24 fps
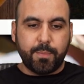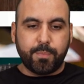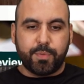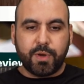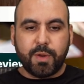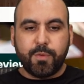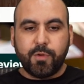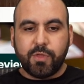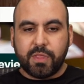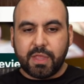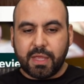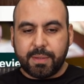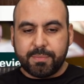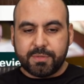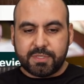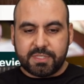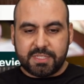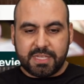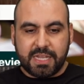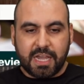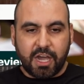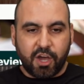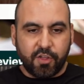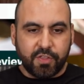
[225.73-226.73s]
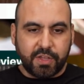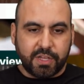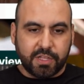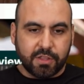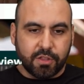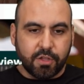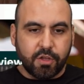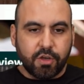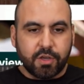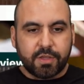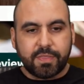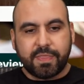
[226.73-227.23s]
and preview them, see how they
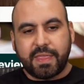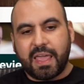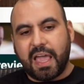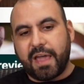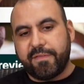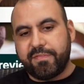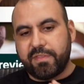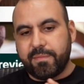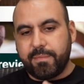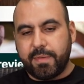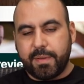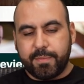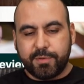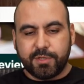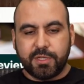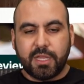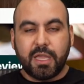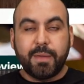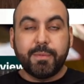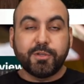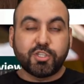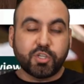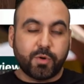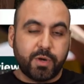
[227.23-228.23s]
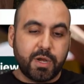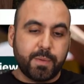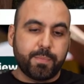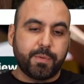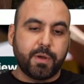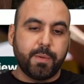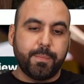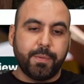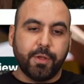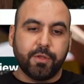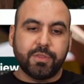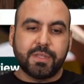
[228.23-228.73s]
look. They have the image already
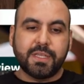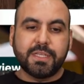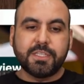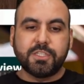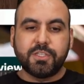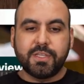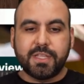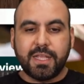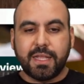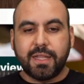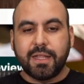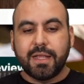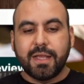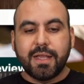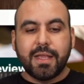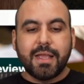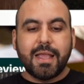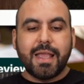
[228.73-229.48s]
pre-built into this,